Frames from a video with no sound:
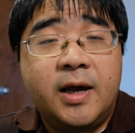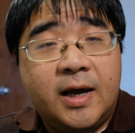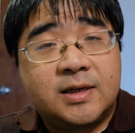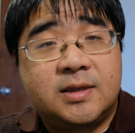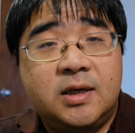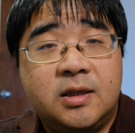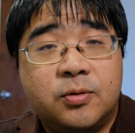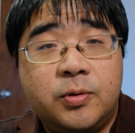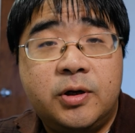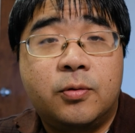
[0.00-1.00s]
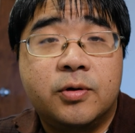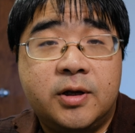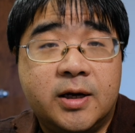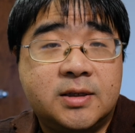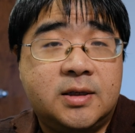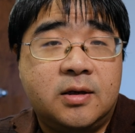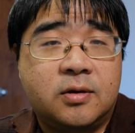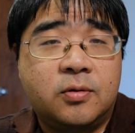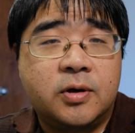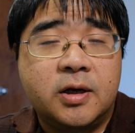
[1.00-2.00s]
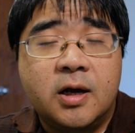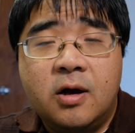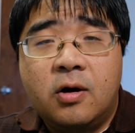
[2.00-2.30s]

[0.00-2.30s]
X-T3 or the X-T30.